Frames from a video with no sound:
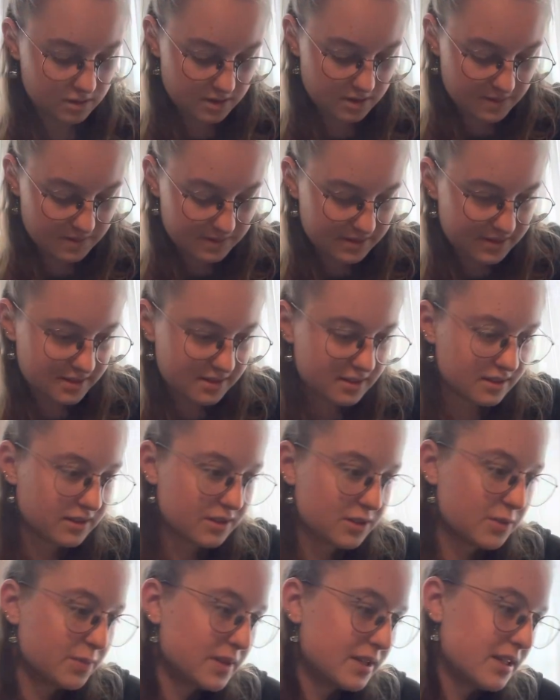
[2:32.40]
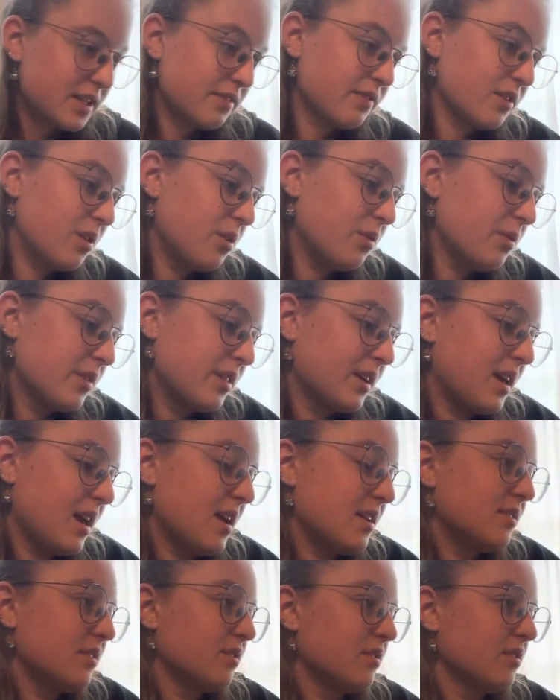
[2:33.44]
This is a little bit difficult with the
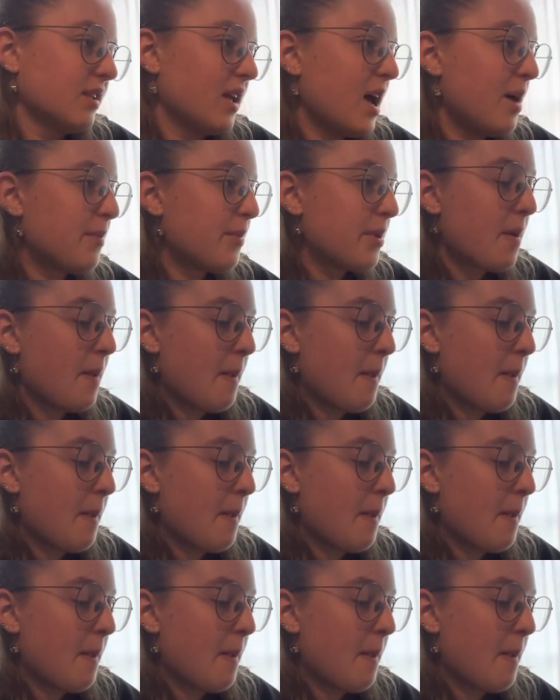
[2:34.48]
case in your lap.